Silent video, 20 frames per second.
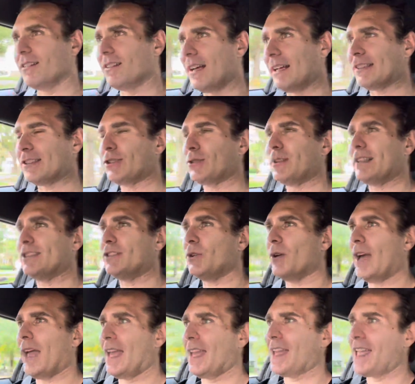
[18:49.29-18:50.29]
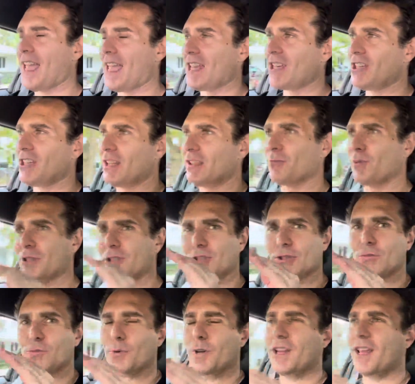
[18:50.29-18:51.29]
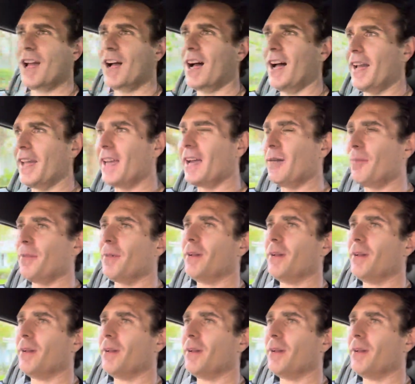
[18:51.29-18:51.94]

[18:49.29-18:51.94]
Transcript: As soon as you engage it, which is really high up,